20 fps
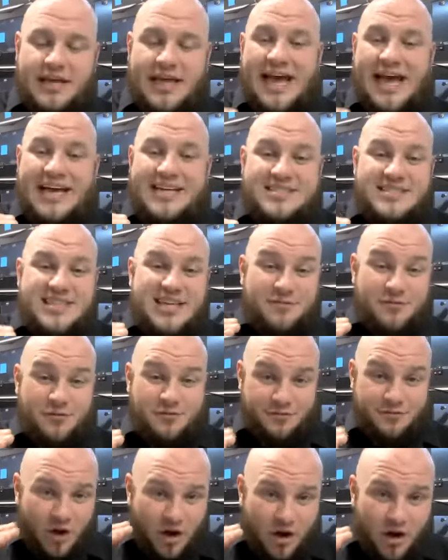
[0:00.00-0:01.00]
as they've
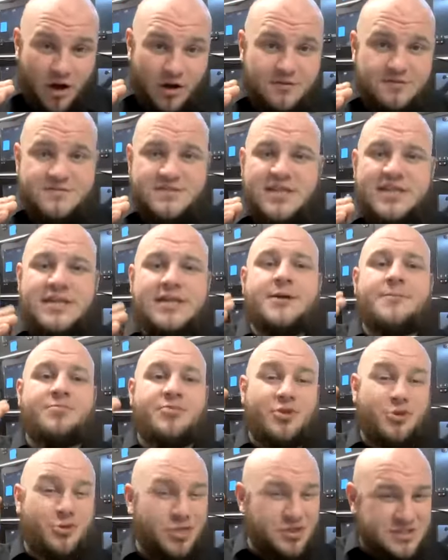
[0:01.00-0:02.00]
evolved,
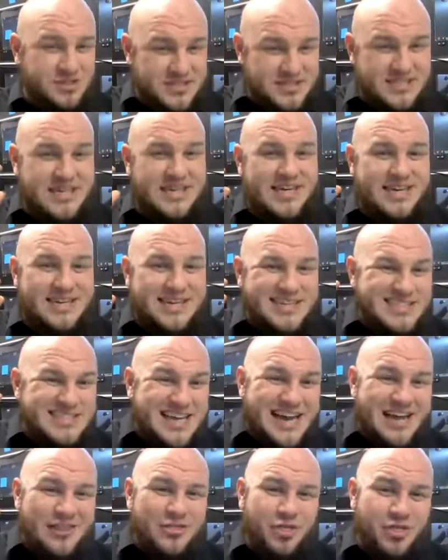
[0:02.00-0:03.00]
their skin has
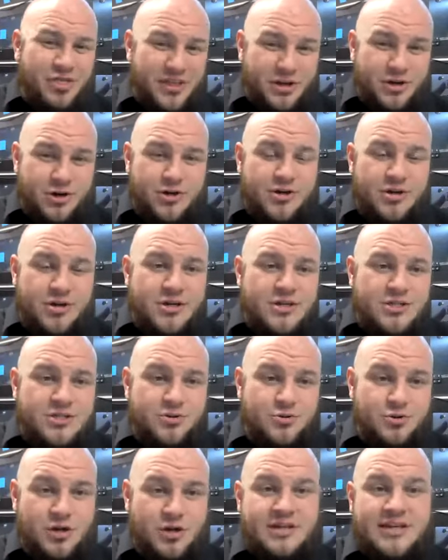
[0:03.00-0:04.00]
gotten thicker
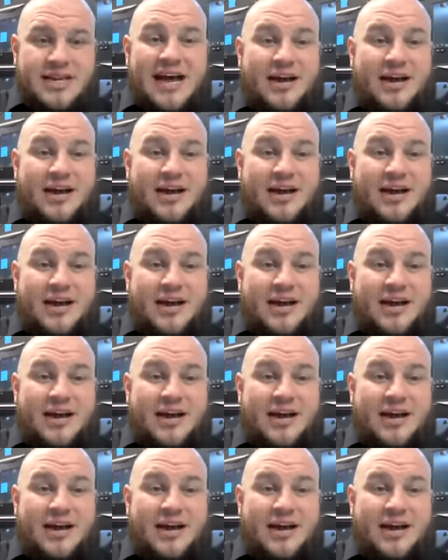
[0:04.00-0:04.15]
to